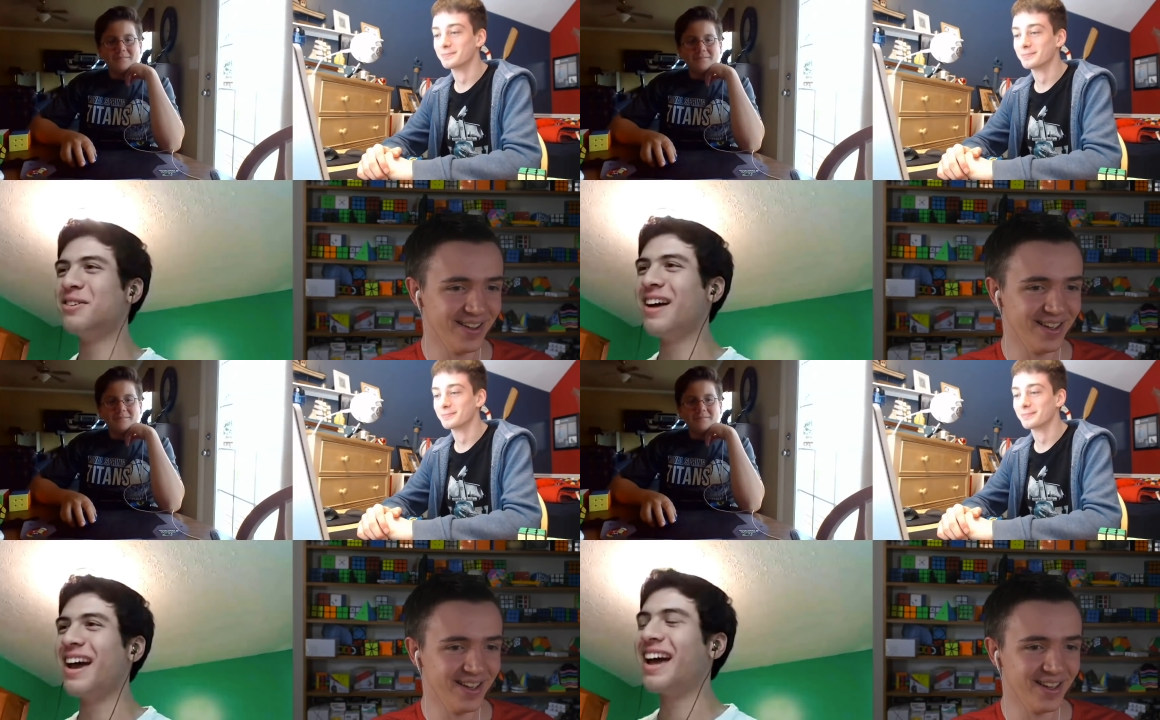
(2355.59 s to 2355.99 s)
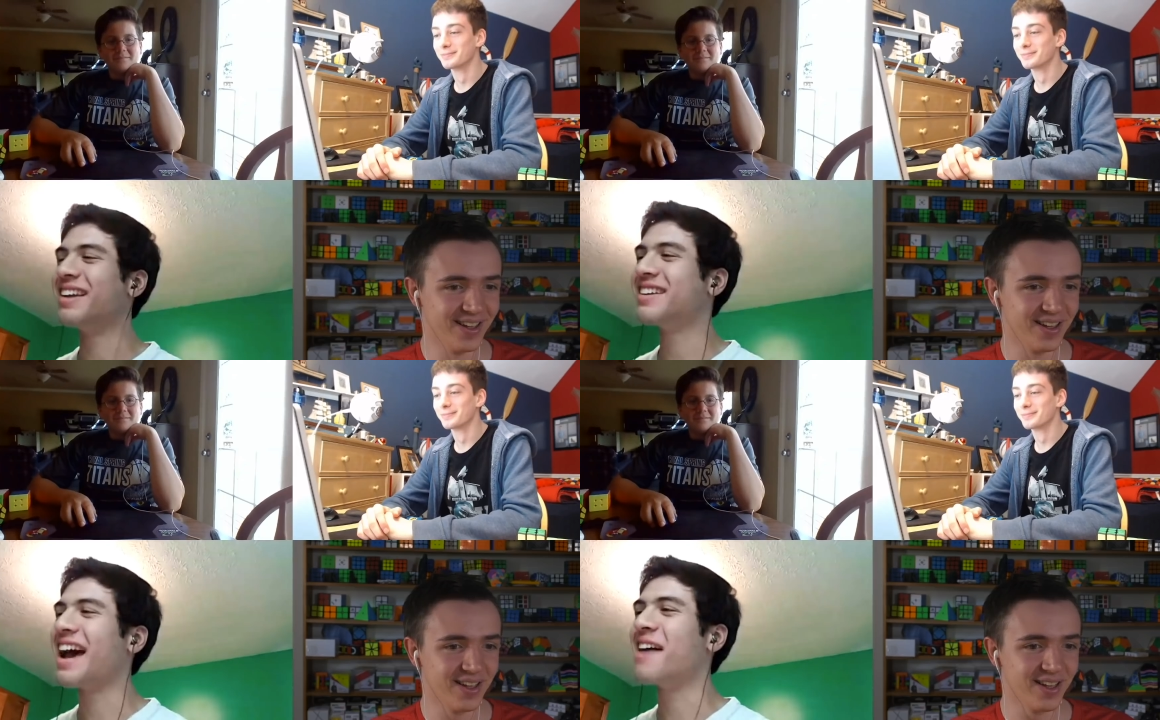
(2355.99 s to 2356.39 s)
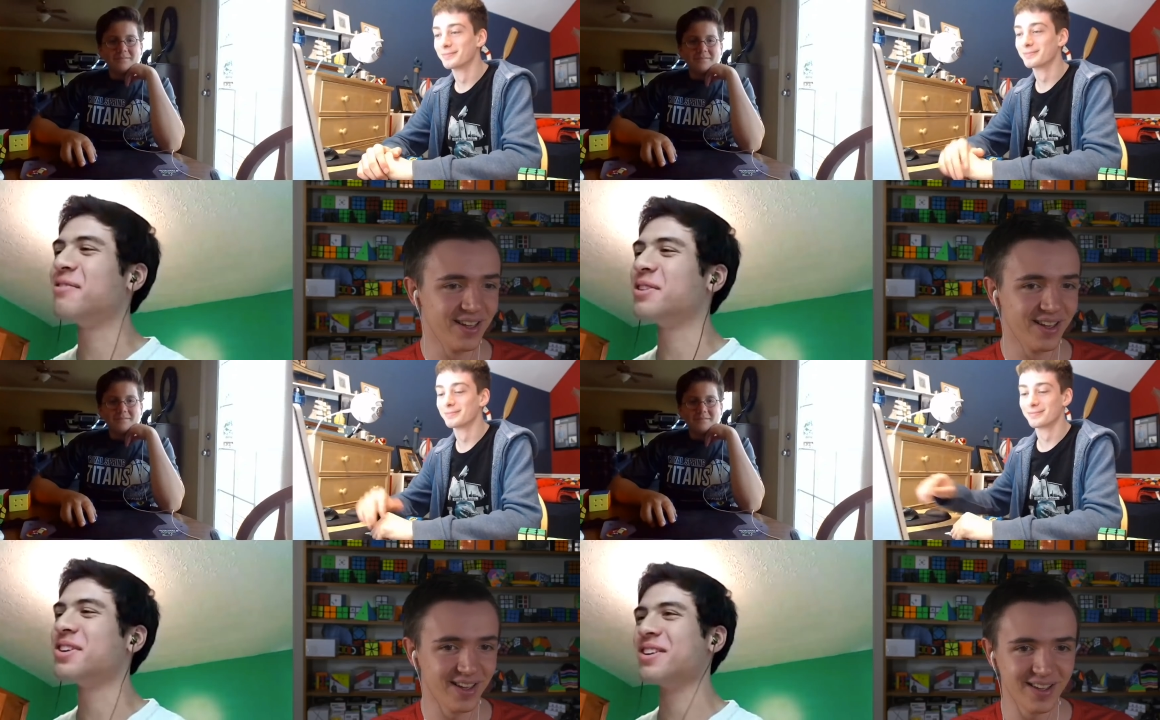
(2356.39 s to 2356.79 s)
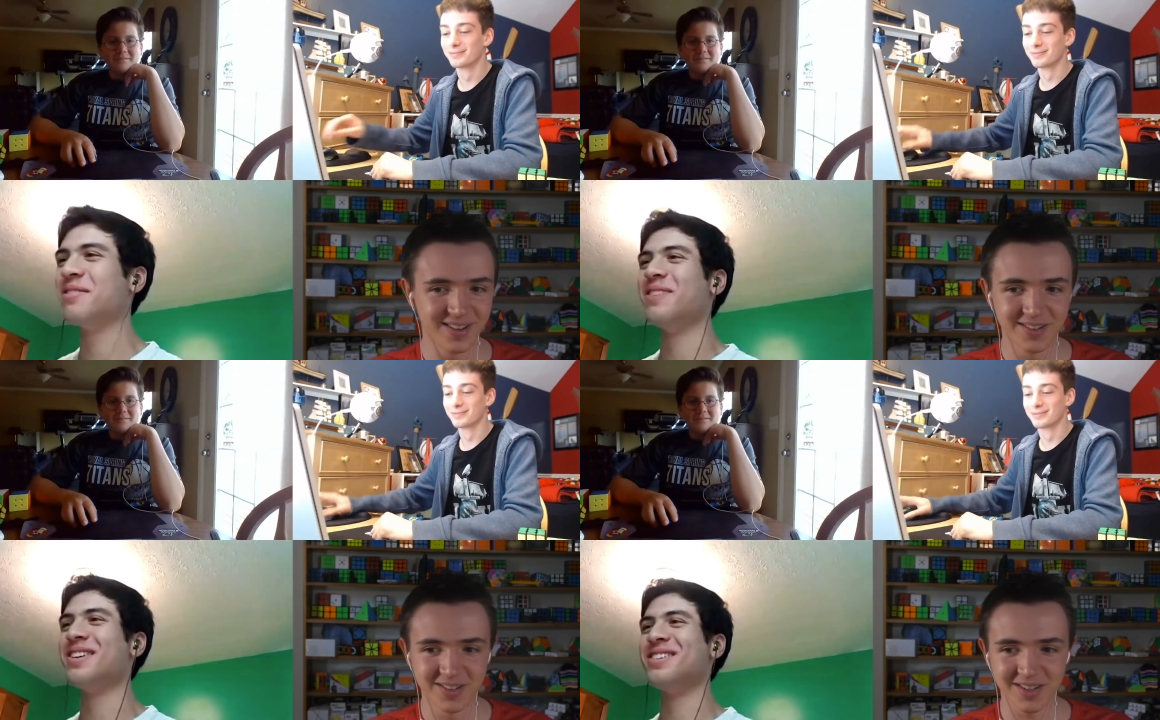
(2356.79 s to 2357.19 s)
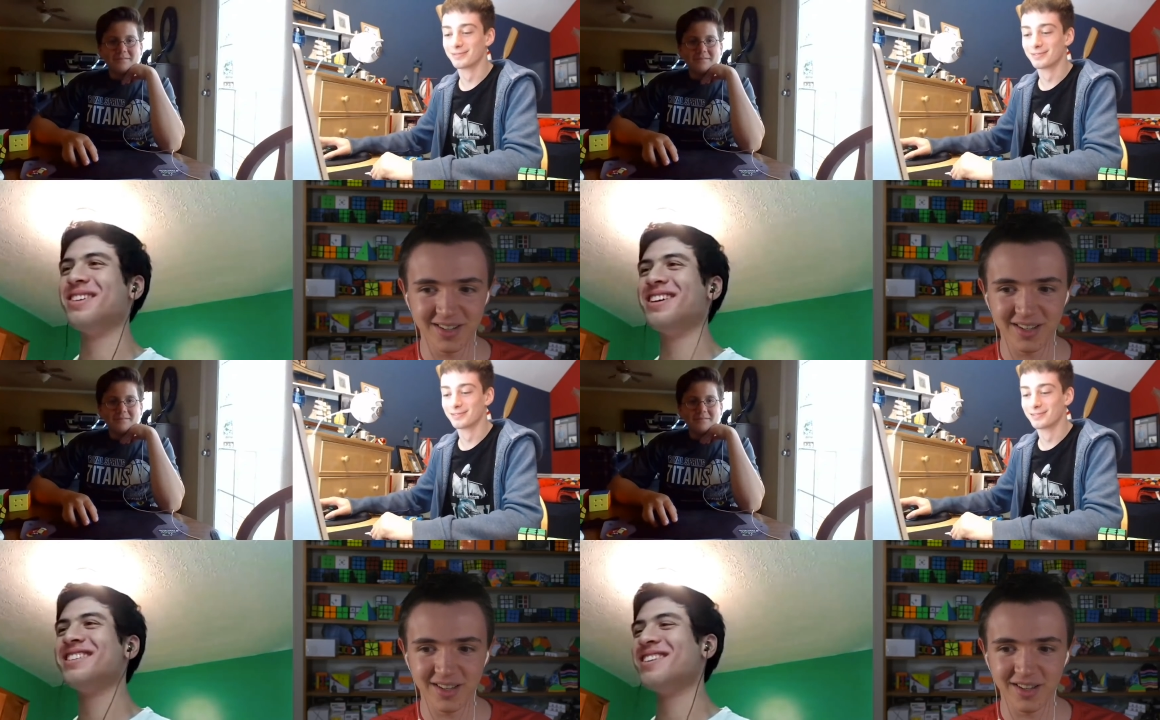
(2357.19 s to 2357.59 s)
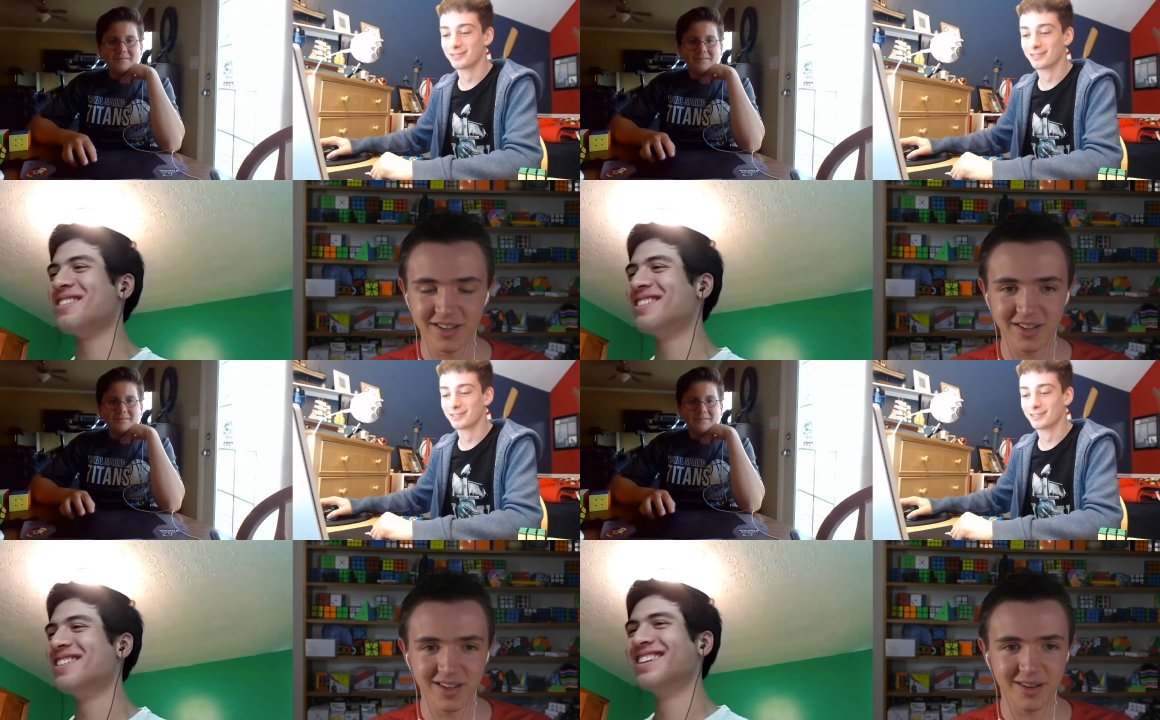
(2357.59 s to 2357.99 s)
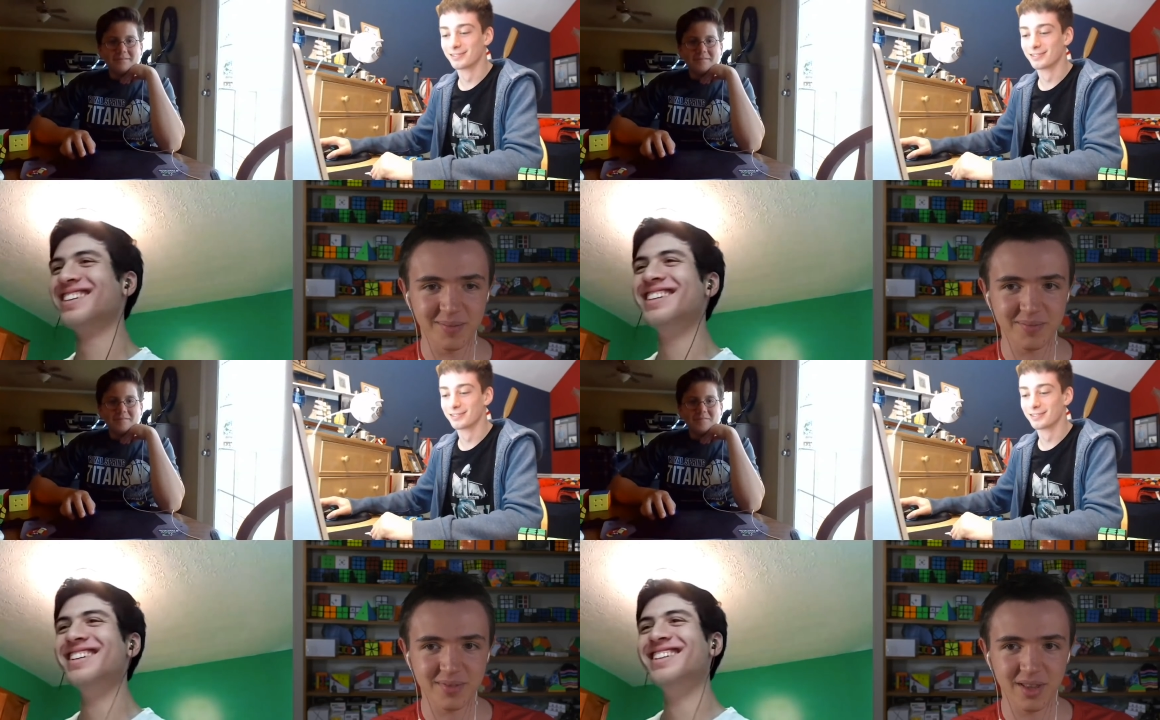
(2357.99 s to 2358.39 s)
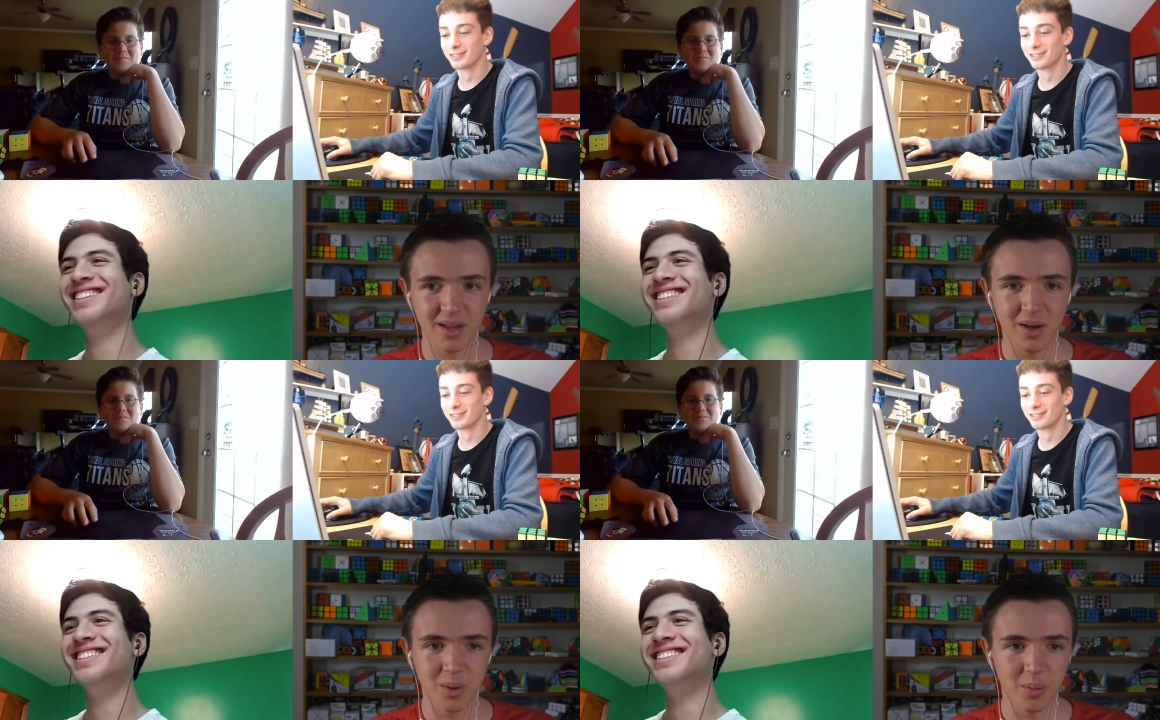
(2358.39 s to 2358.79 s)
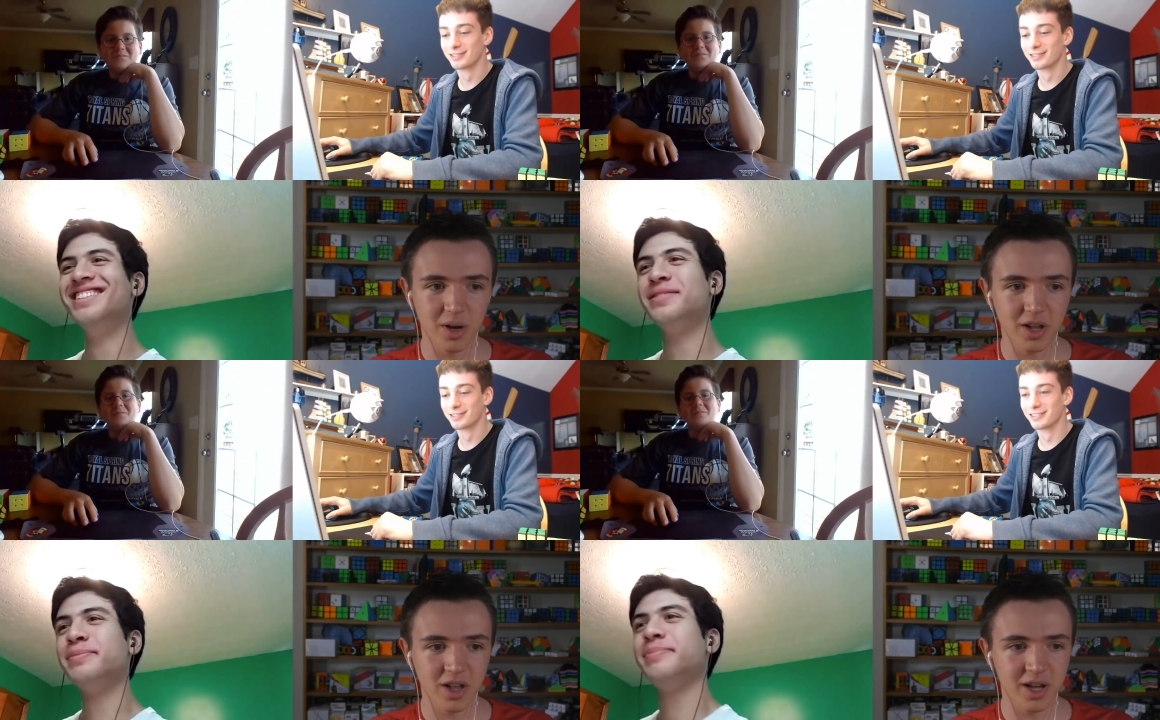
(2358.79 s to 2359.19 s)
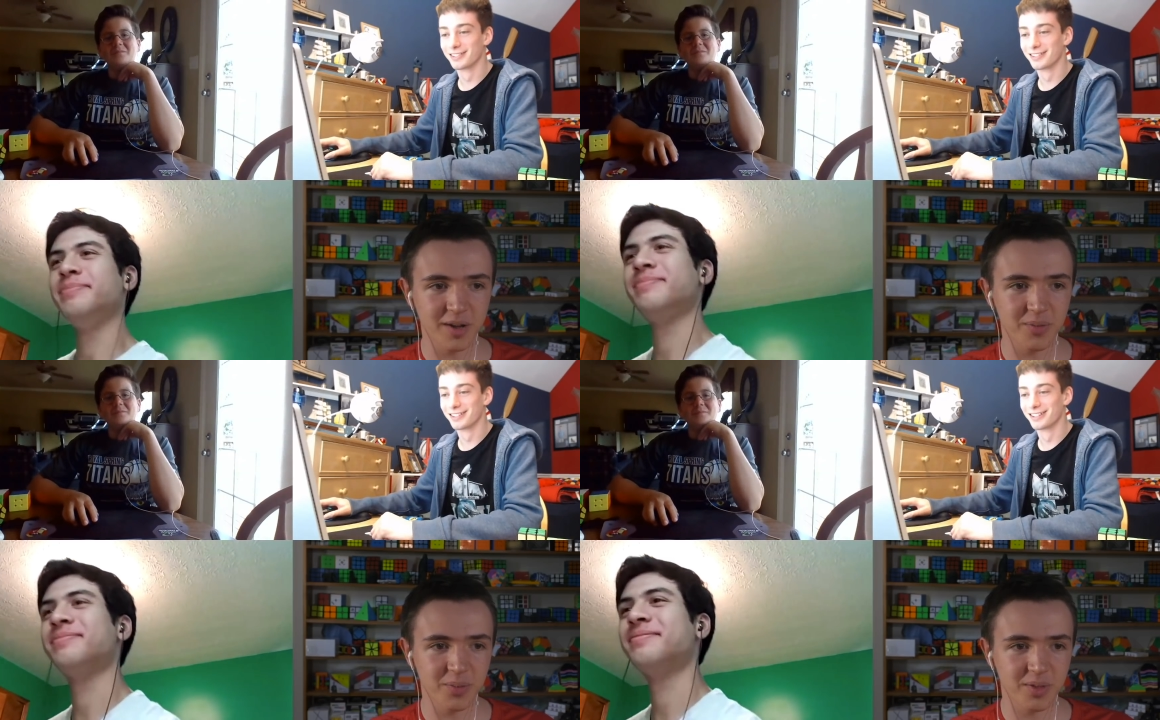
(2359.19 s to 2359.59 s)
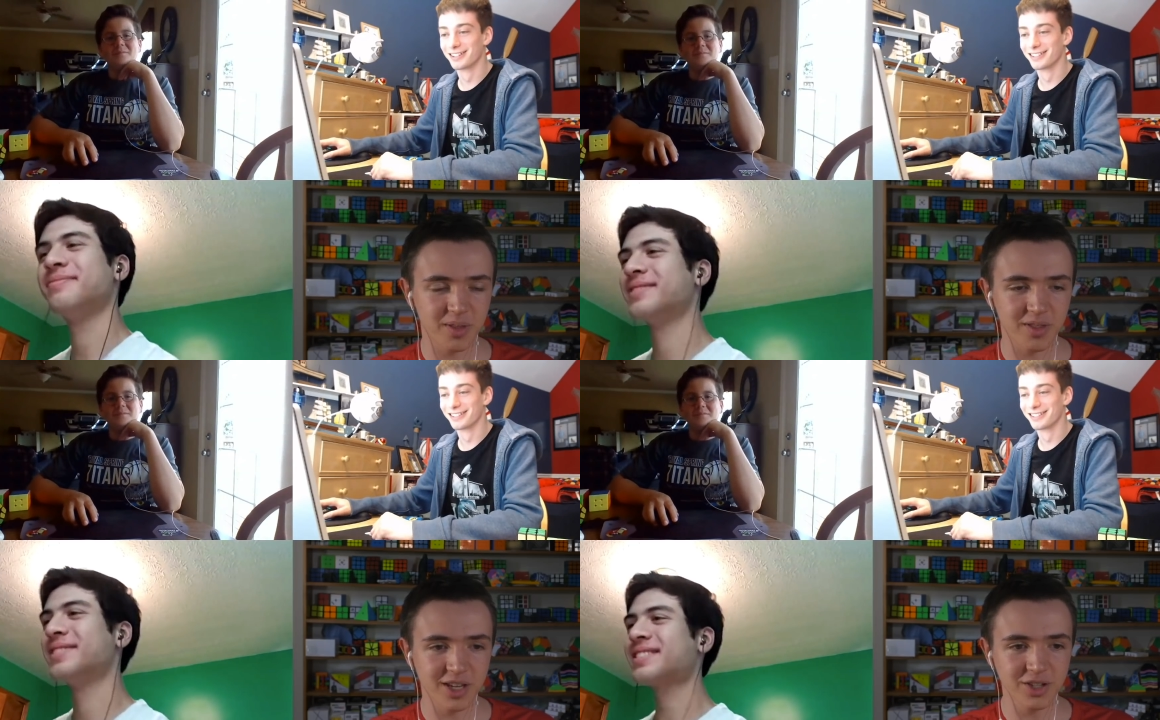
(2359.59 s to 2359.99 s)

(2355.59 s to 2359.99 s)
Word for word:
Speaker 1: and average officially, so.
Speaker 2: Yeah. Well, uh, thank you so